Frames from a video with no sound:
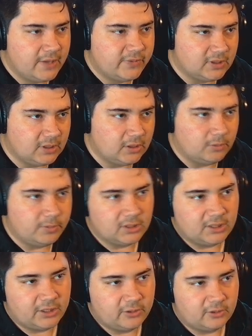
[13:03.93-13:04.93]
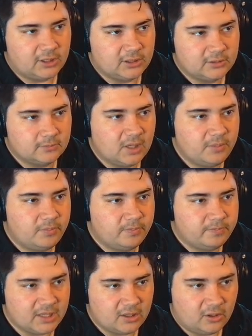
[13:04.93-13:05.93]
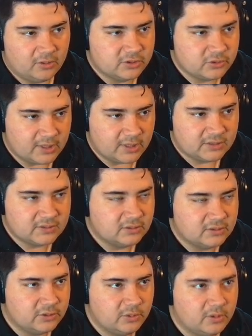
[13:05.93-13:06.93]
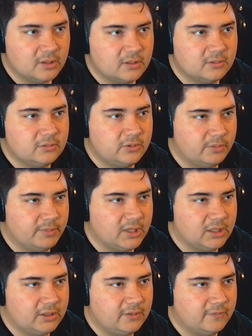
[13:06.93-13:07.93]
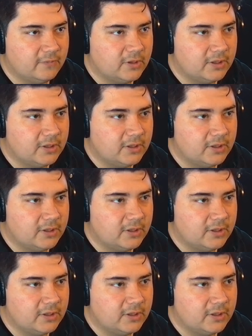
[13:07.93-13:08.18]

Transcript: And then a little bit later on, I had all the strings do the melody for